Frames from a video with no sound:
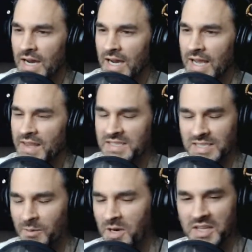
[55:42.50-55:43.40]
And then
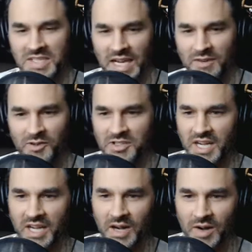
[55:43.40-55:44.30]
somewhere in the second verse, I
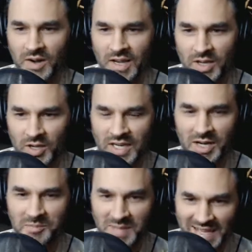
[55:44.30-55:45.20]
go, you can hear
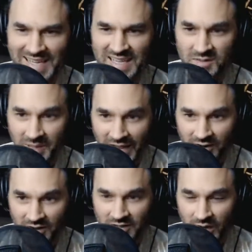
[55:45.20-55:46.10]
me in the
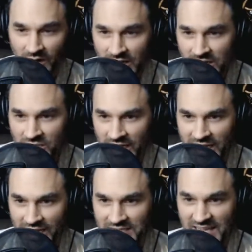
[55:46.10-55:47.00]
background go, check it
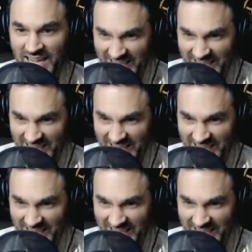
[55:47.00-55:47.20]
out, say, yeah!